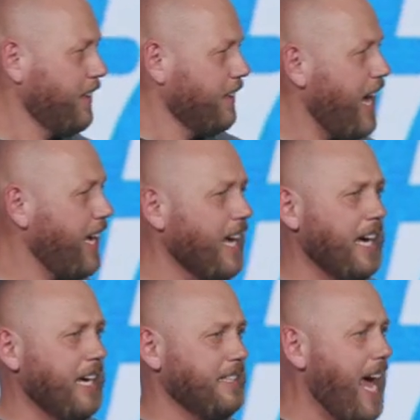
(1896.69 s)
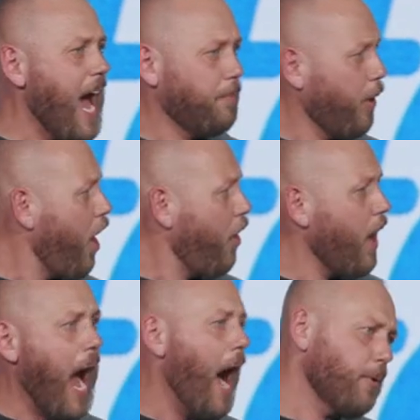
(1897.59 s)
Like, yeah, bro,
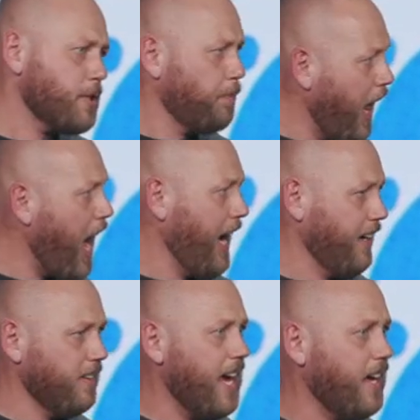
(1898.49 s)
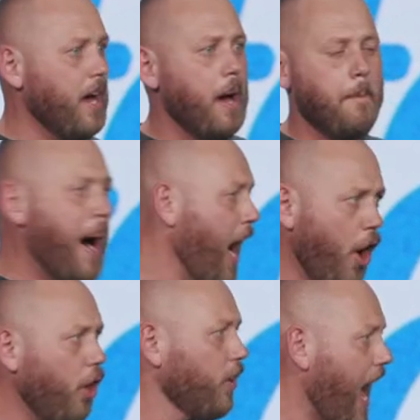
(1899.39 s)
I was blind. Like, my
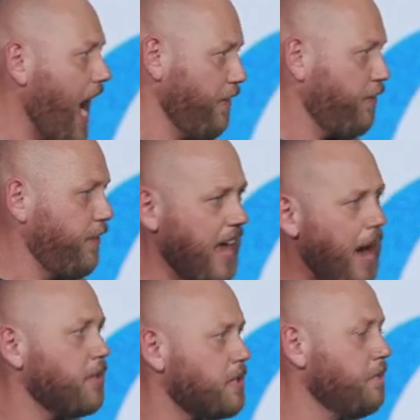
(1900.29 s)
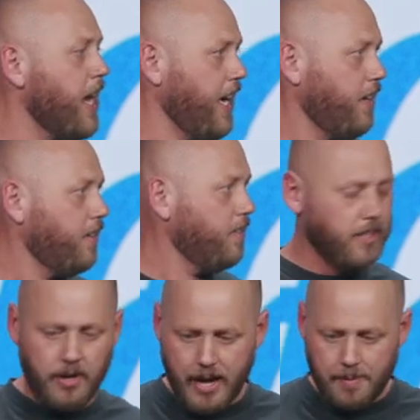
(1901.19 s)
whole life. That was me. You
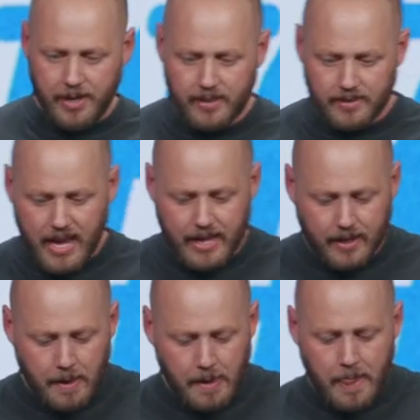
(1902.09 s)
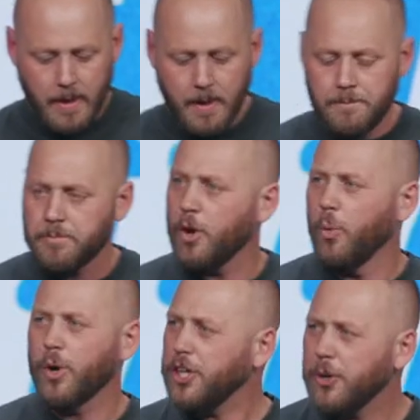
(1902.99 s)
know what I mean? Like,
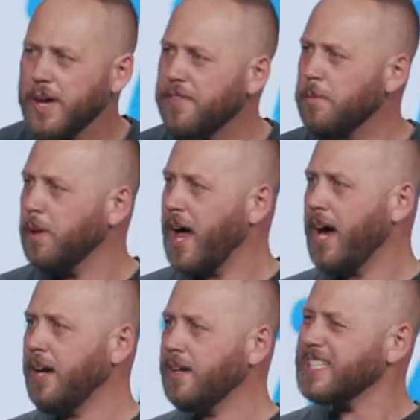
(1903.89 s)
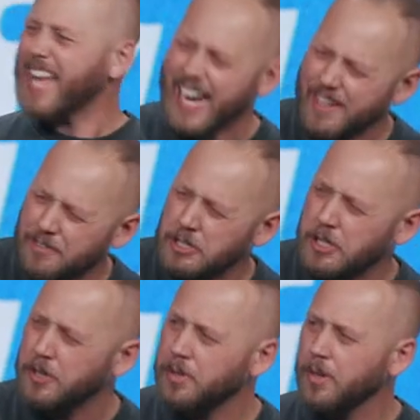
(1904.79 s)
were you even blind? Is that even
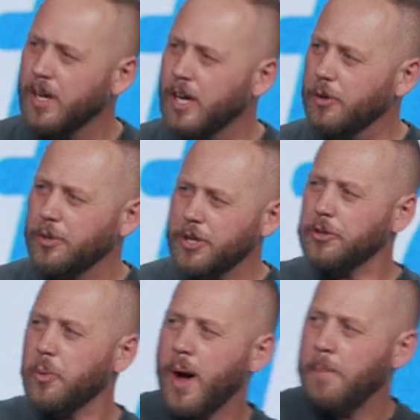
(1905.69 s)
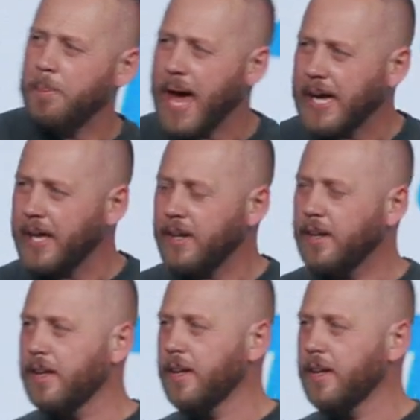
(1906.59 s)
you? Were you the one begging?